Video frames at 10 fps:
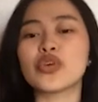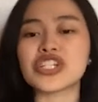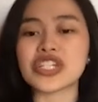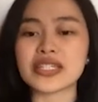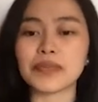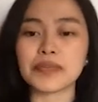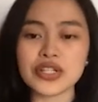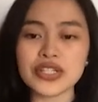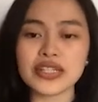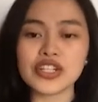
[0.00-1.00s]
which is the
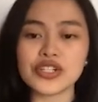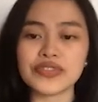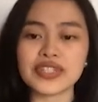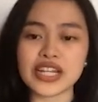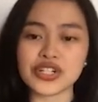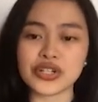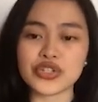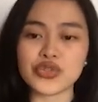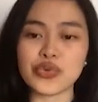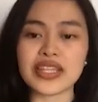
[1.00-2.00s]
percentage of
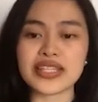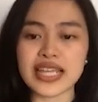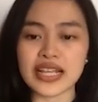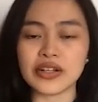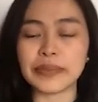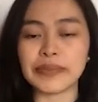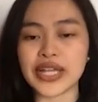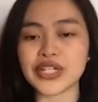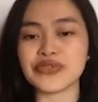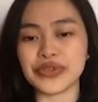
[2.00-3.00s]
sessions with a single
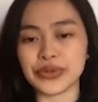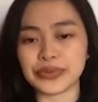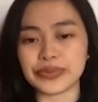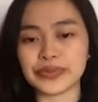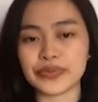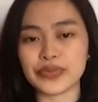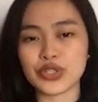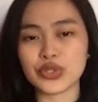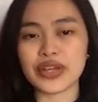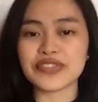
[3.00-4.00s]
page view.
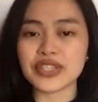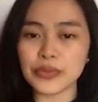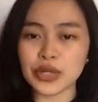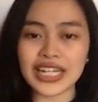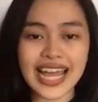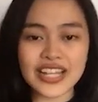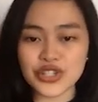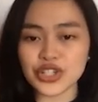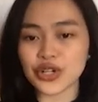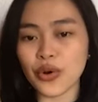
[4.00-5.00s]
So if someone
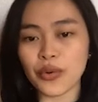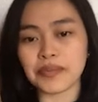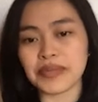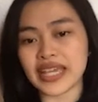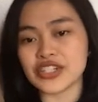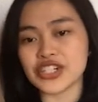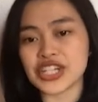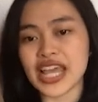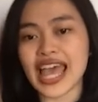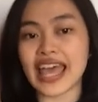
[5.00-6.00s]
lands on your
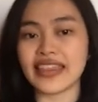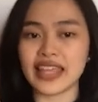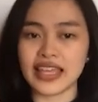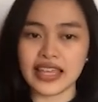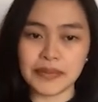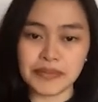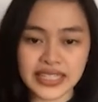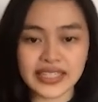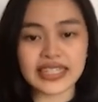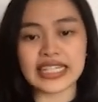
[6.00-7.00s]
homepage and they
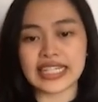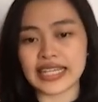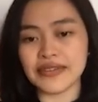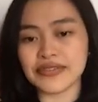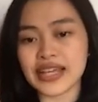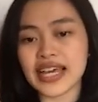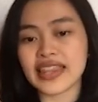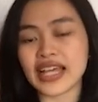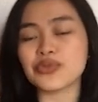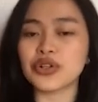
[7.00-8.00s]
immediately leave,
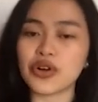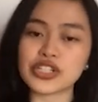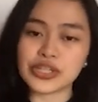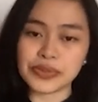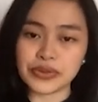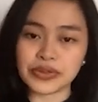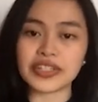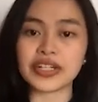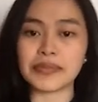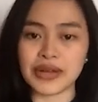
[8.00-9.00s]
that will contribute
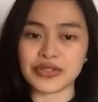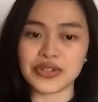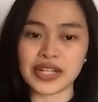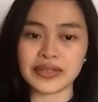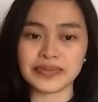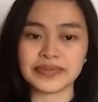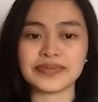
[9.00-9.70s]
to your bounce rate.